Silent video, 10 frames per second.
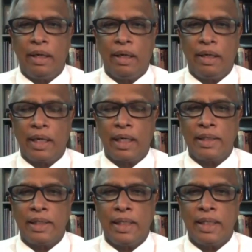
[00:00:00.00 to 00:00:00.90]

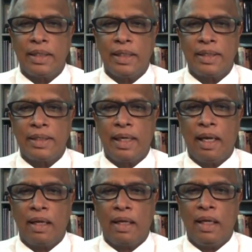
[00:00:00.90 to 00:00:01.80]
reconciliation in Sri
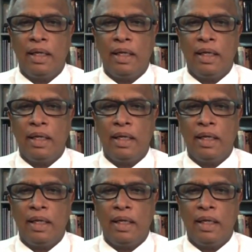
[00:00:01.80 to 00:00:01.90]
Lanka